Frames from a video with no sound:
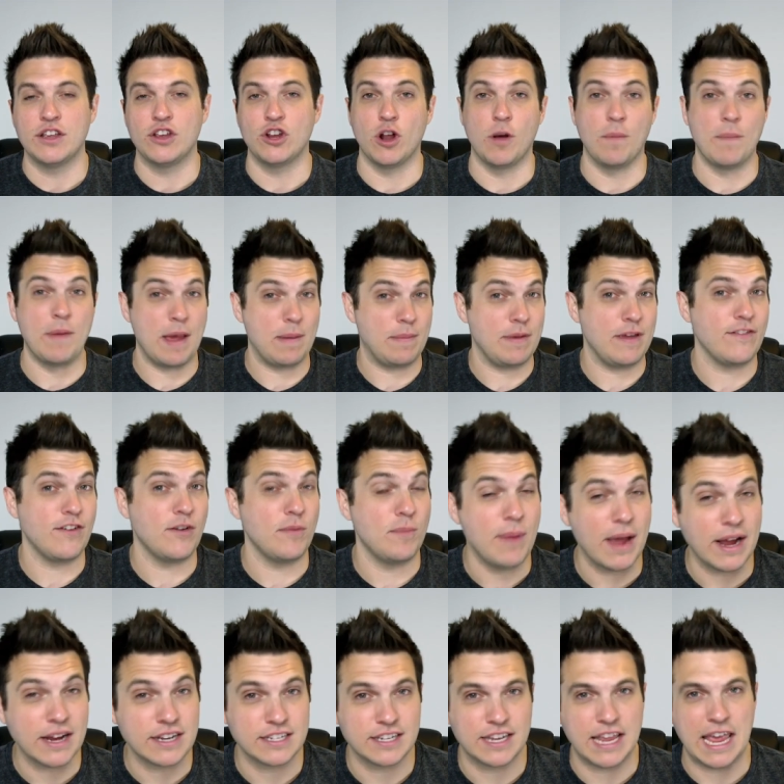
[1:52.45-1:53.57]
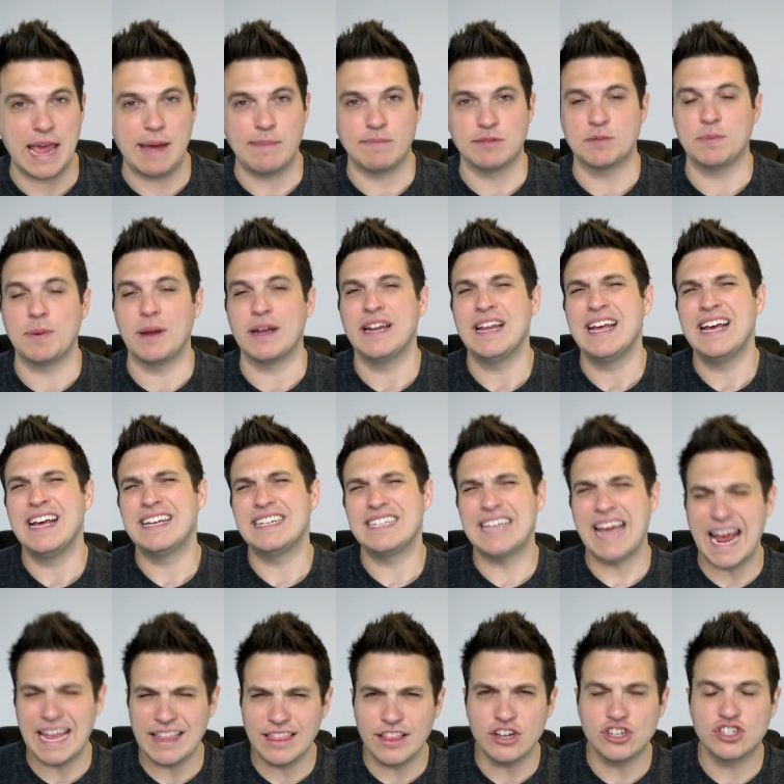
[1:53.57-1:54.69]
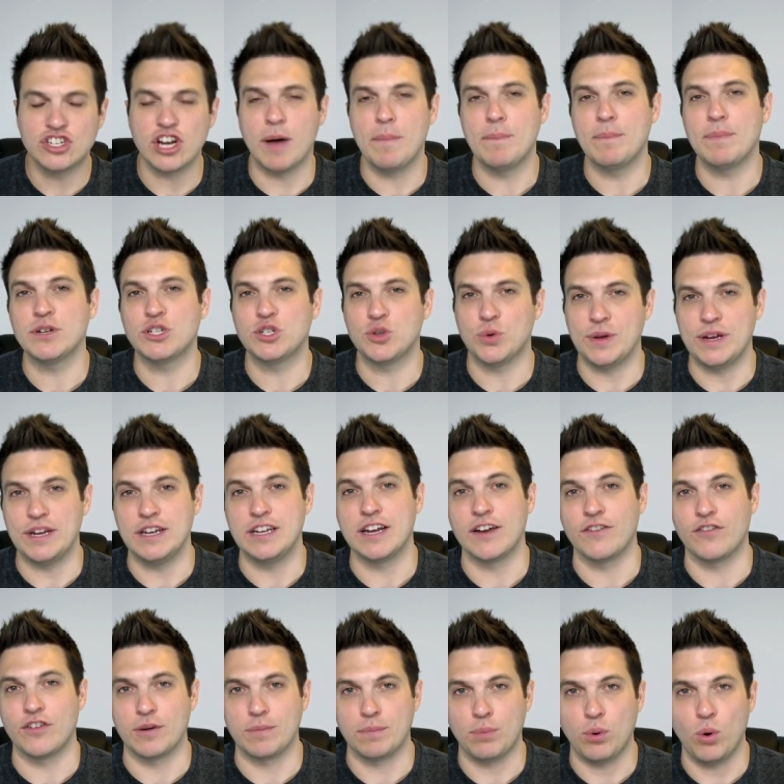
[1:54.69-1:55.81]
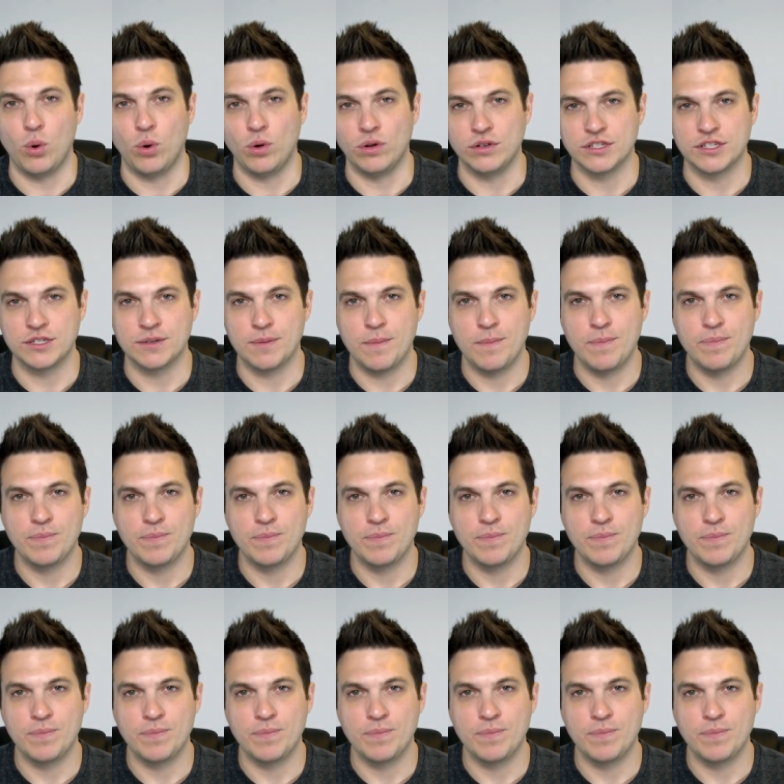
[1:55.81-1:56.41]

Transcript: you know, maybe even mixed games, but tend to jump between different pools.